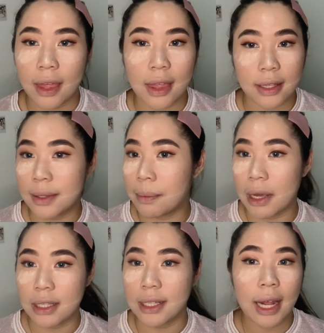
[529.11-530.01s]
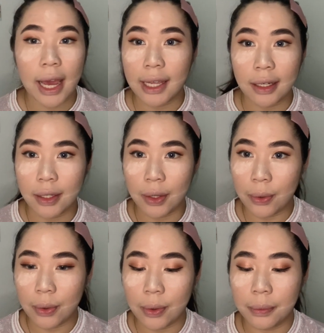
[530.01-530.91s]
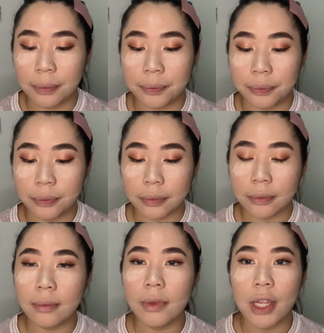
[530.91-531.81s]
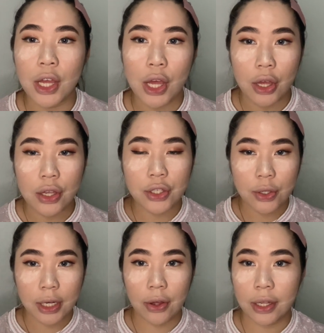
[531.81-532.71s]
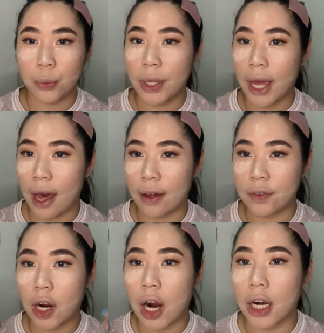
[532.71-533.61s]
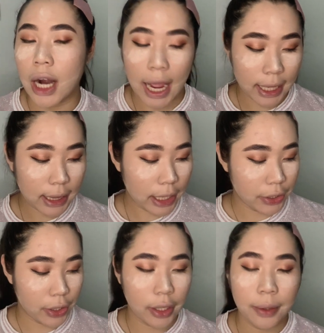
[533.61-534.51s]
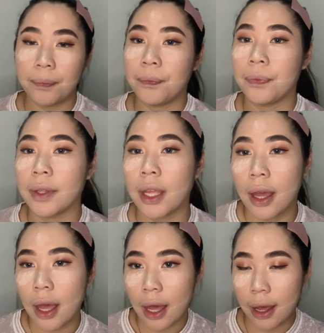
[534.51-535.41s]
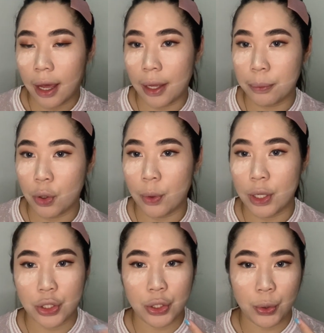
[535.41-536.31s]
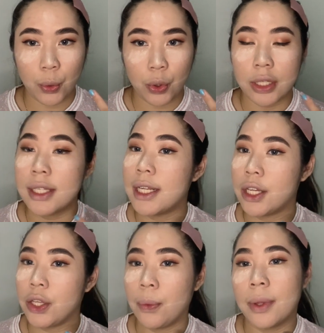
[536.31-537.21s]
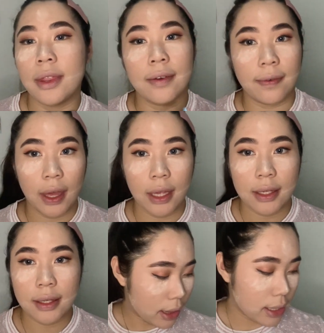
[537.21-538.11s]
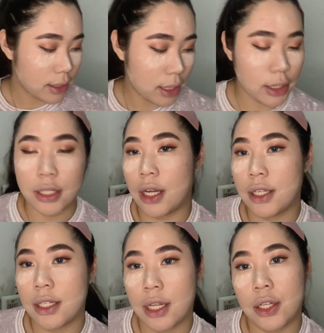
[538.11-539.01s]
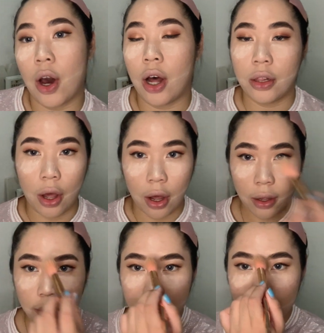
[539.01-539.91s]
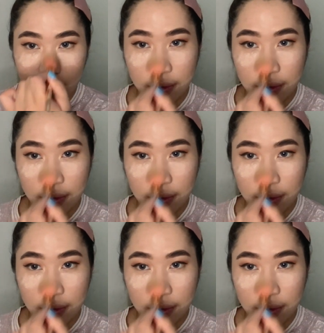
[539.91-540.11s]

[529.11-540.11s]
That's the best that I can do. So now that we have our eyeliner, I'm going to continue with the face. Let's dust it all off.